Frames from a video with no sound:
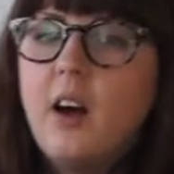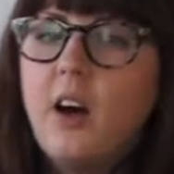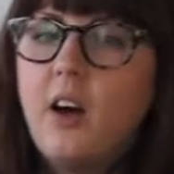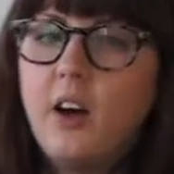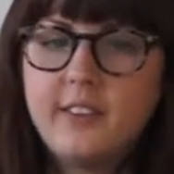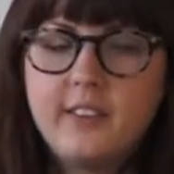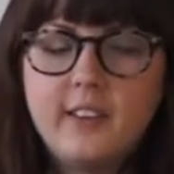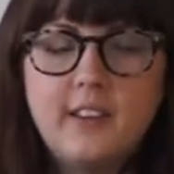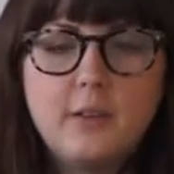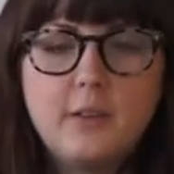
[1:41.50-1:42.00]

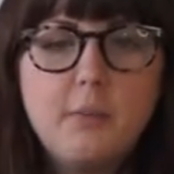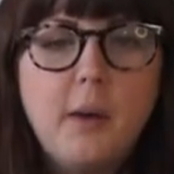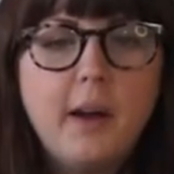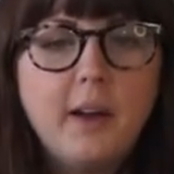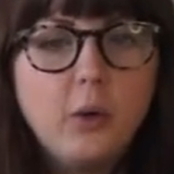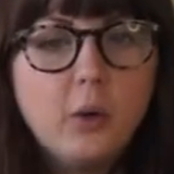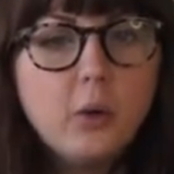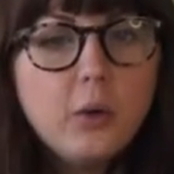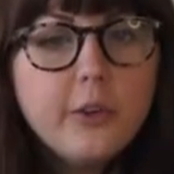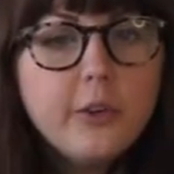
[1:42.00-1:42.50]
Artists
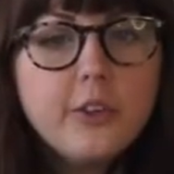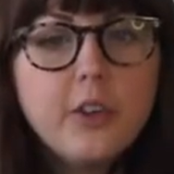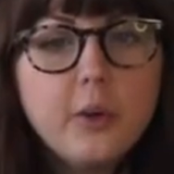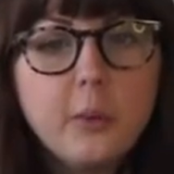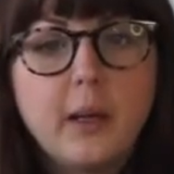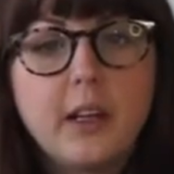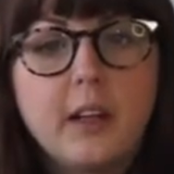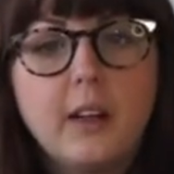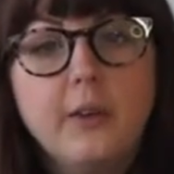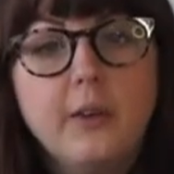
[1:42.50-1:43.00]
might
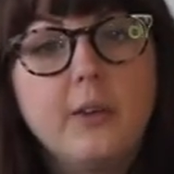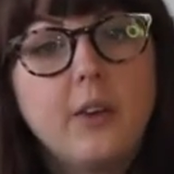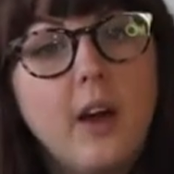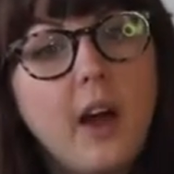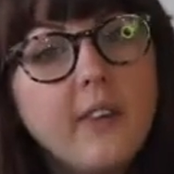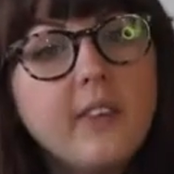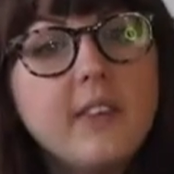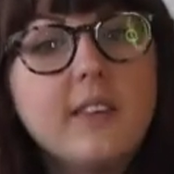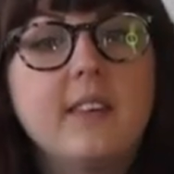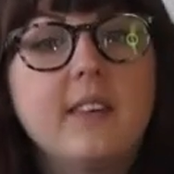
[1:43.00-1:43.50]
also include
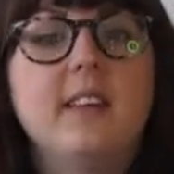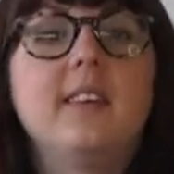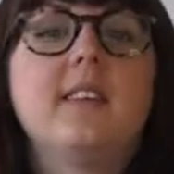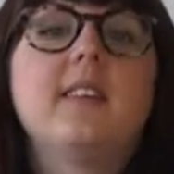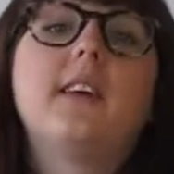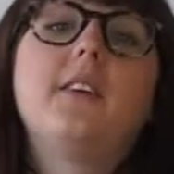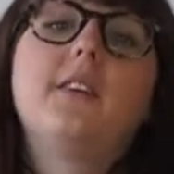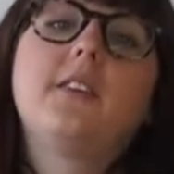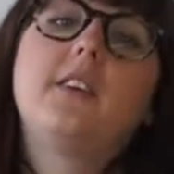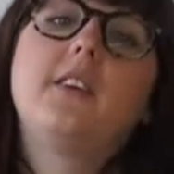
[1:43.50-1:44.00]
other
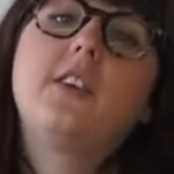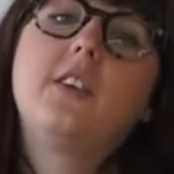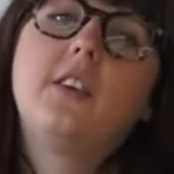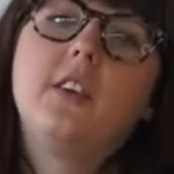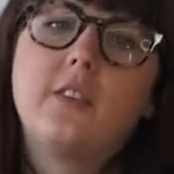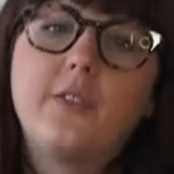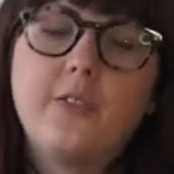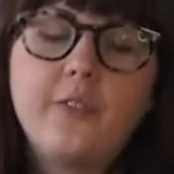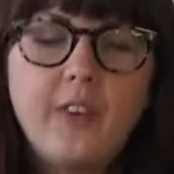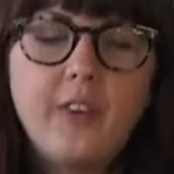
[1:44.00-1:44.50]
details, such
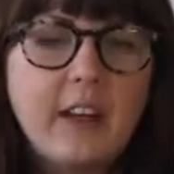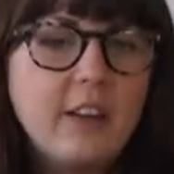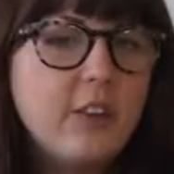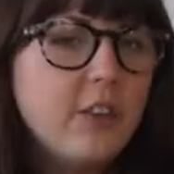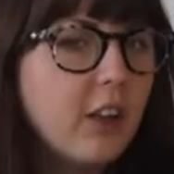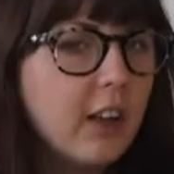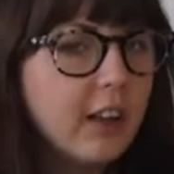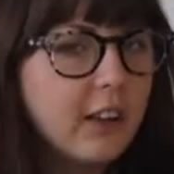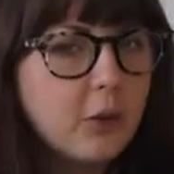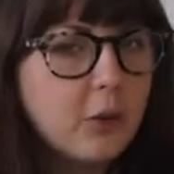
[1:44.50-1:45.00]
as
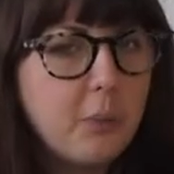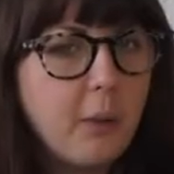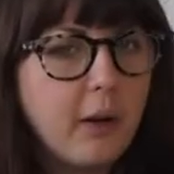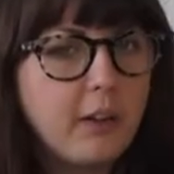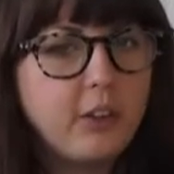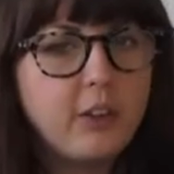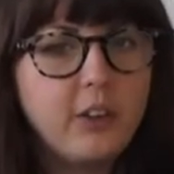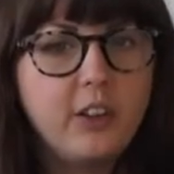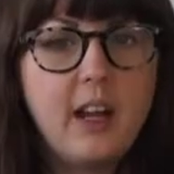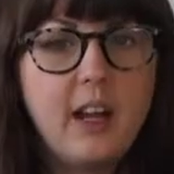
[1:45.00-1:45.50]
facial
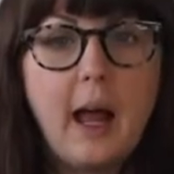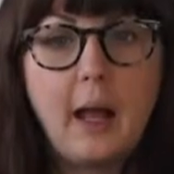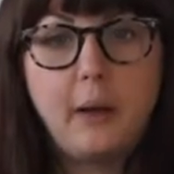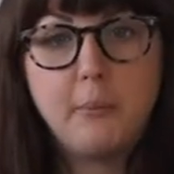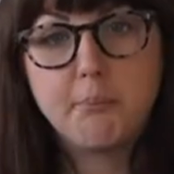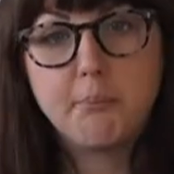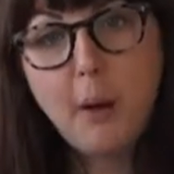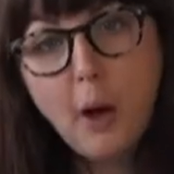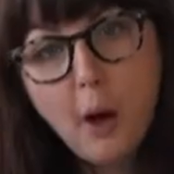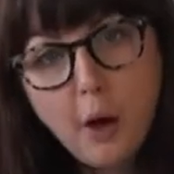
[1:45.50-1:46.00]
expression
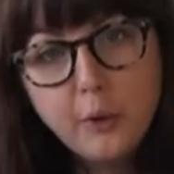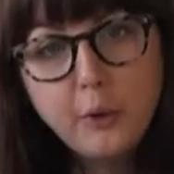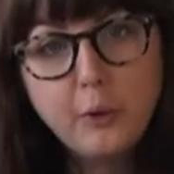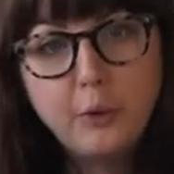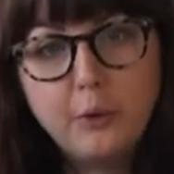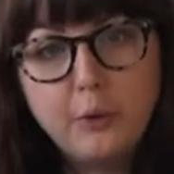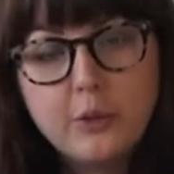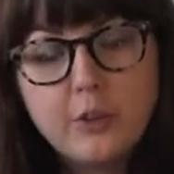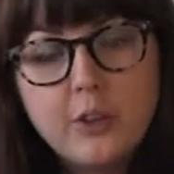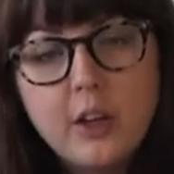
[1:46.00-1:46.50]
and
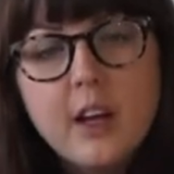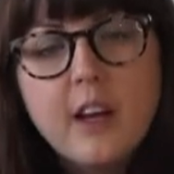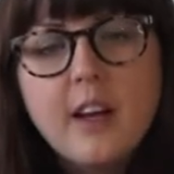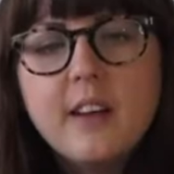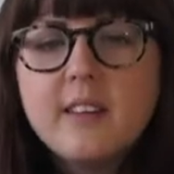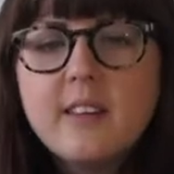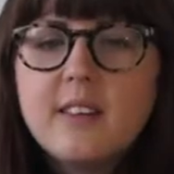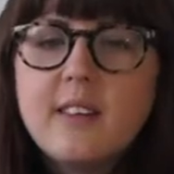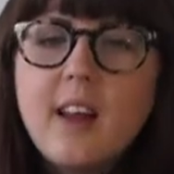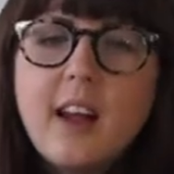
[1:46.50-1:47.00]
pose,
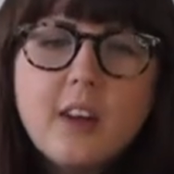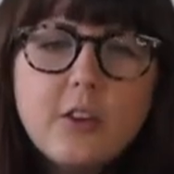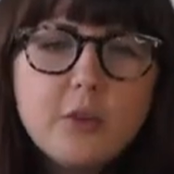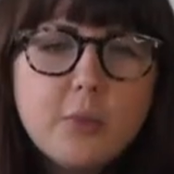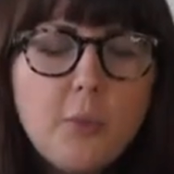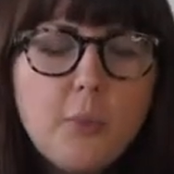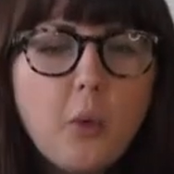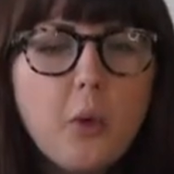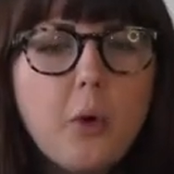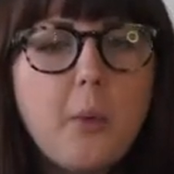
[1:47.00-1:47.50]
to tell
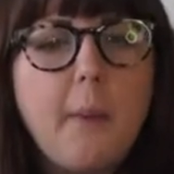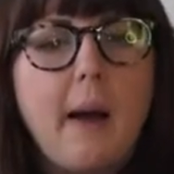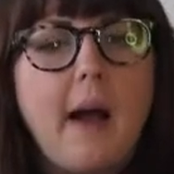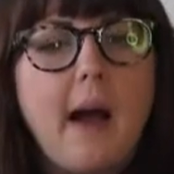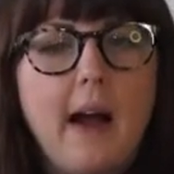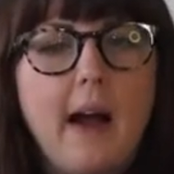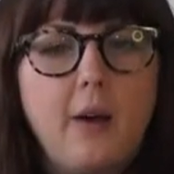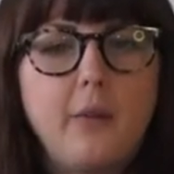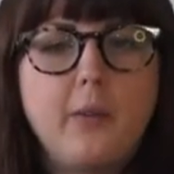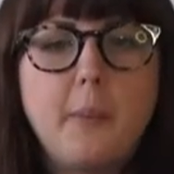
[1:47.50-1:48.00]
us more about
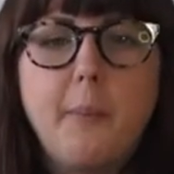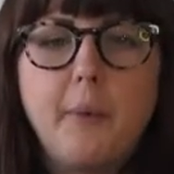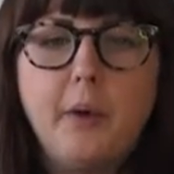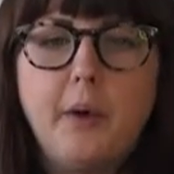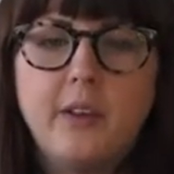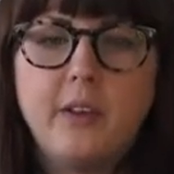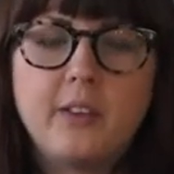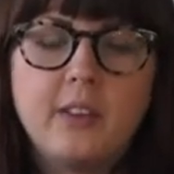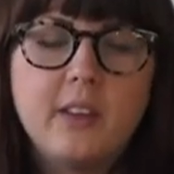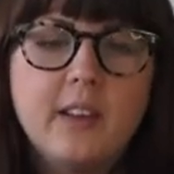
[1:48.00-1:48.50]
how the
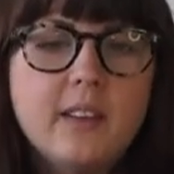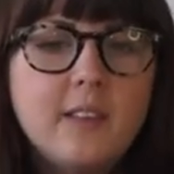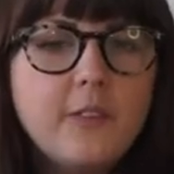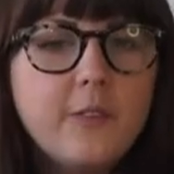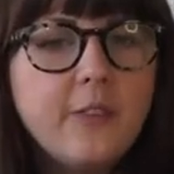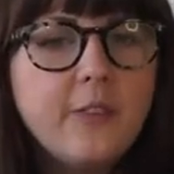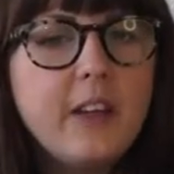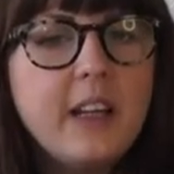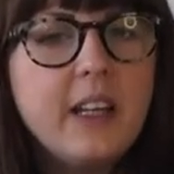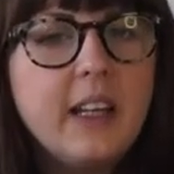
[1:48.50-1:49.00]
person
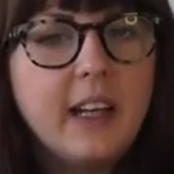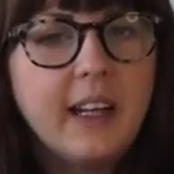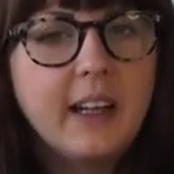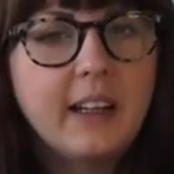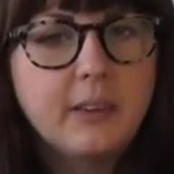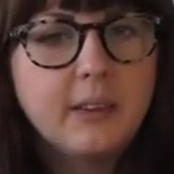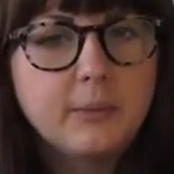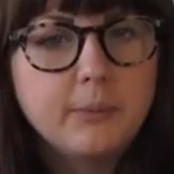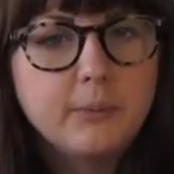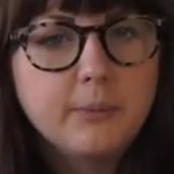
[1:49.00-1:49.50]
is feeling.